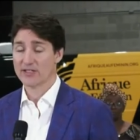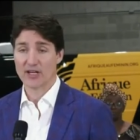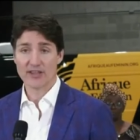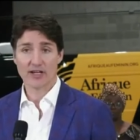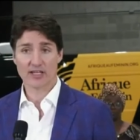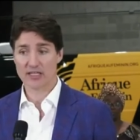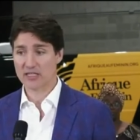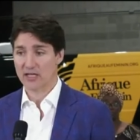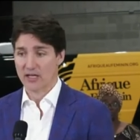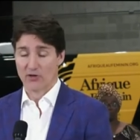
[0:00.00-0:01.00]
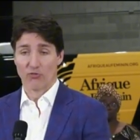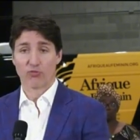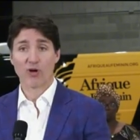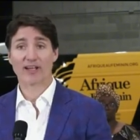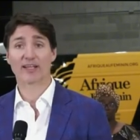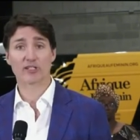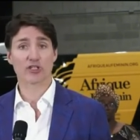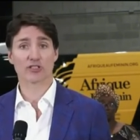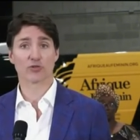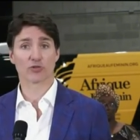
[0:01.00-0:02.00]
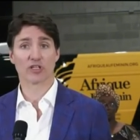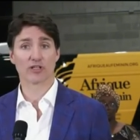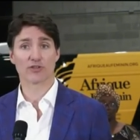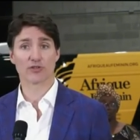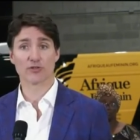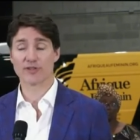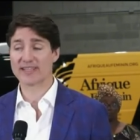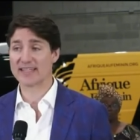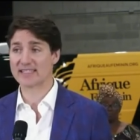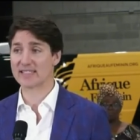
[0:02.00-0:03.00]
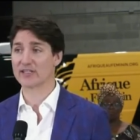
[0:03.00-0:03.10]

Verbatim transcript: to deliver and reassure citizens.